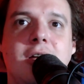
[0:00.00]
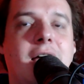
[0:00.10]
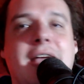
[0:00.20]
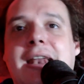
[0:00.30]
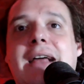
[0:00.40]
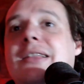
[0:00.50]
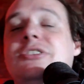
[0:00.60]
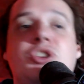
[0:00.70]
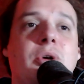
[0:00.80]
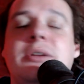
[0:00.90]
again, I
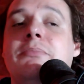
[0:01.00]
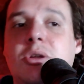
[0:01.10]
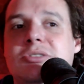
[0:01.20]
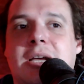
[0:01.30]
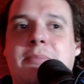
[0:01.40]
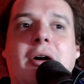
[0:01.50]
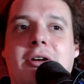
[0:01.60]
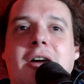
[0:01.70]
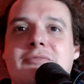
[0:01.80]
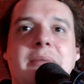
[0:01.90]
enjoyed the music part
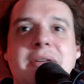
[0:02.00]
of them.